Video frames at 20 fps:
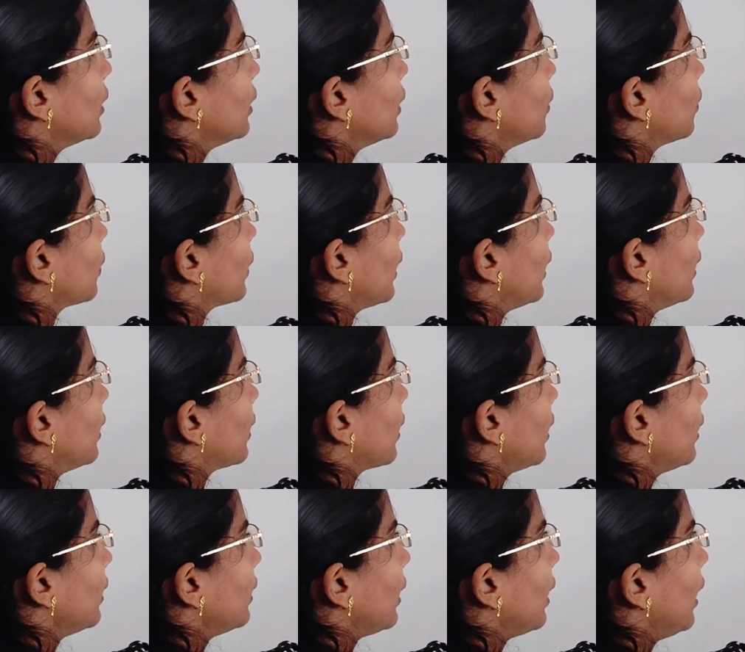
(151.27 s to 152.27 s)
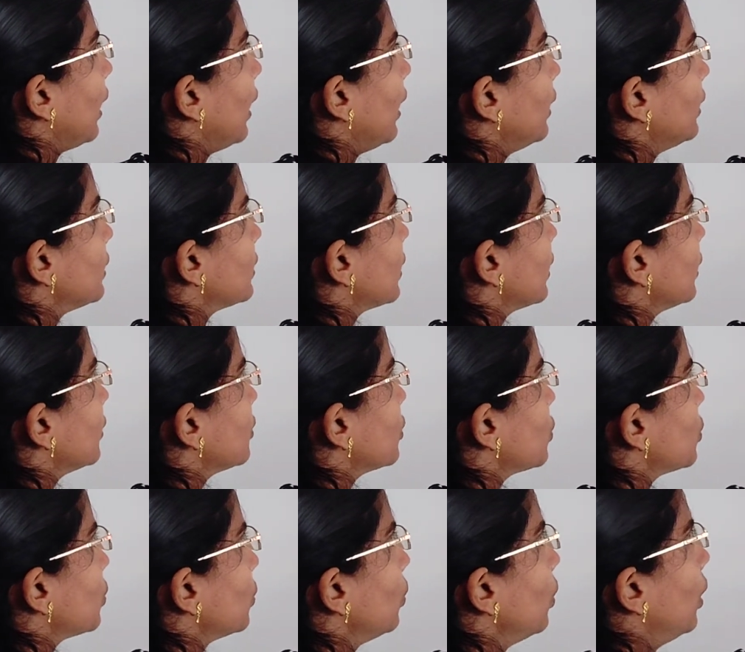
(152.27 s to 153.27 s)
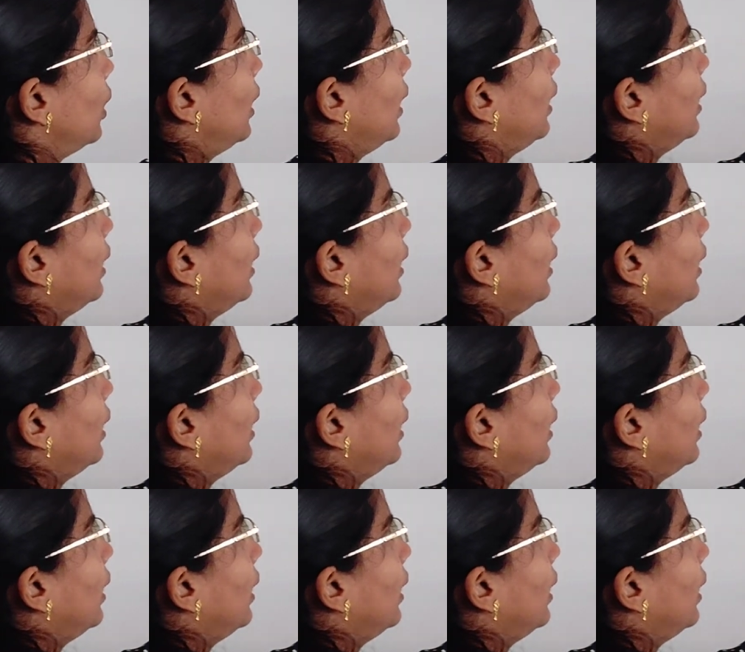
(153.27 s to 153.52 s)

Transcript: You can write A tends to,